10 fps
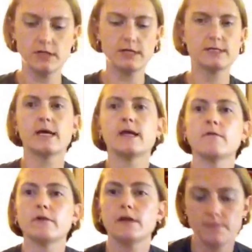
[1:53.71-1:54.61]
the inside
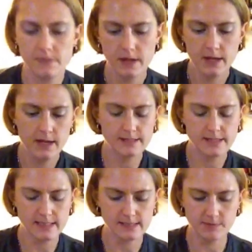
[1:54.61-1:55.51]
of it. It's
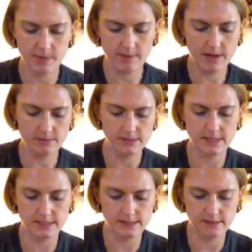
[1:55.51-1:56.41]
got some of my Bible
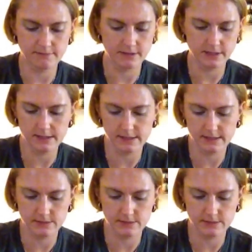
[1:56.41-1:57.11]
study stuff in it because that's